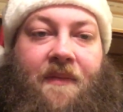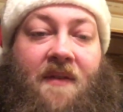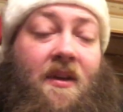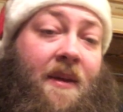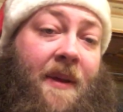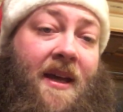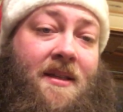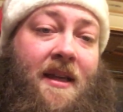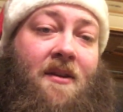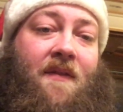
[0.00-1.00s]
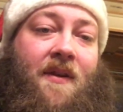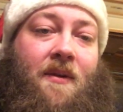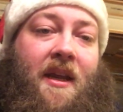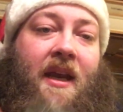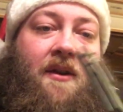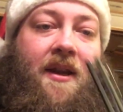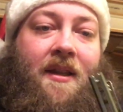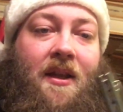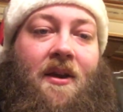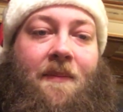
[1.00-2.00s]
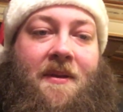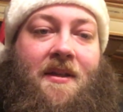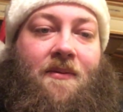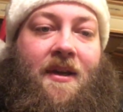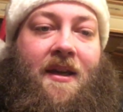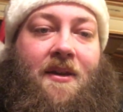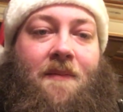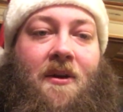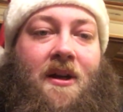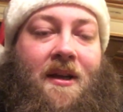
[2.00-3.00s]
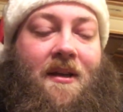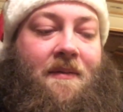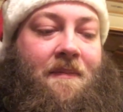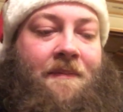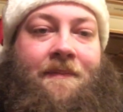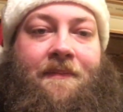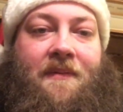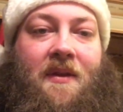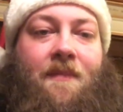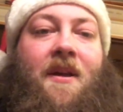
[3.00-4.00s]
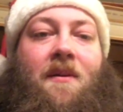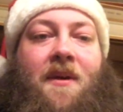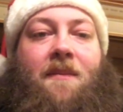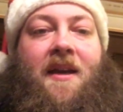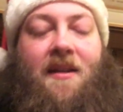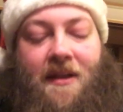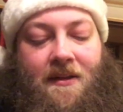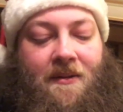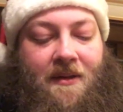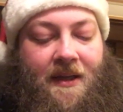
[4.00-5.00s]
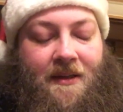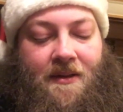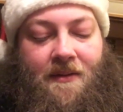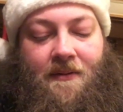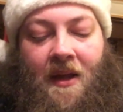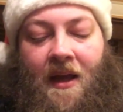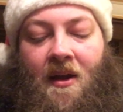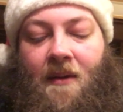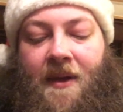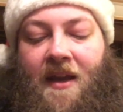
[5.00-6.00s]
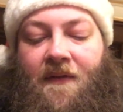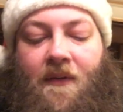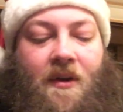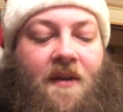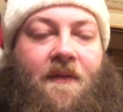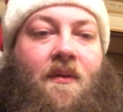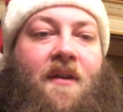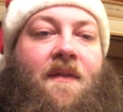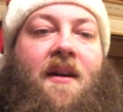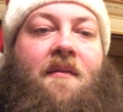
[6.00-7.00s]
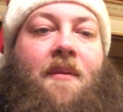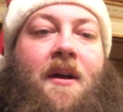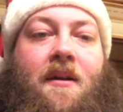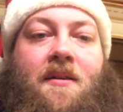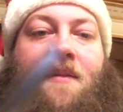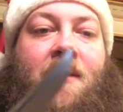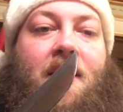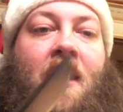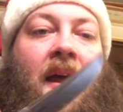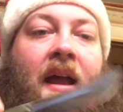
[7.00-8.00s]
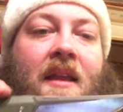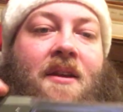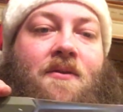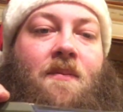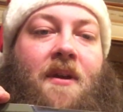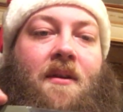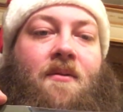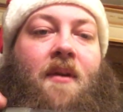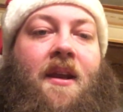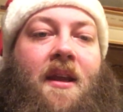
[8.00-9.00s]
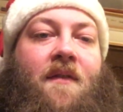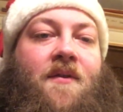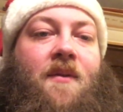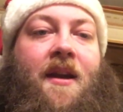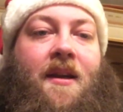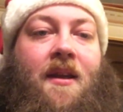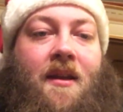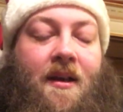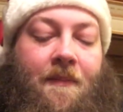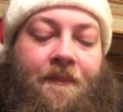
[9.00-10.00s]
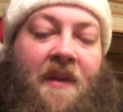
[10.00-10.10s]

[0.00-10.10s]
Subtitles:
if you can get past that, or if you carry it the opposite way in your pocket, might not be a bad thing to look into. But yeah, 40 to 45 bucks. I mean, this would be a great gift right here.